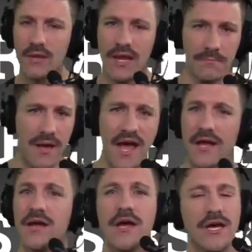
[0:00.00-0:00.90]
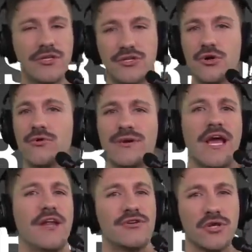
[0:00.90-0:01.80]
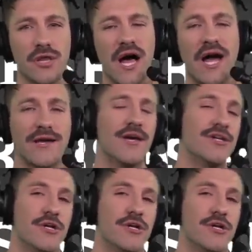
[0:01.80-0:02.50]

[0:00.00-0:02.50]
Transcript: in May and June and July.